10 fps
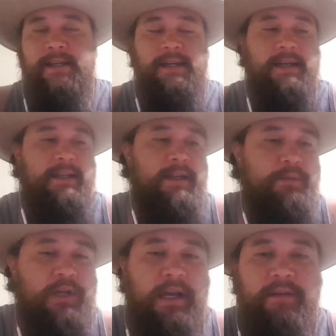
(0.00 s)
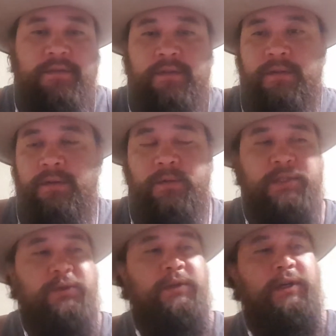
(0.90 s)
I can keep track of
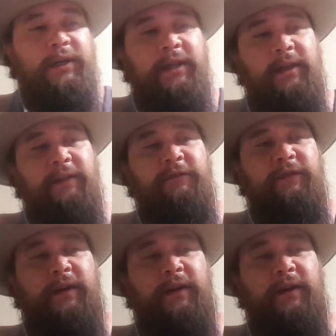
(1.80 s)
what's going on, and if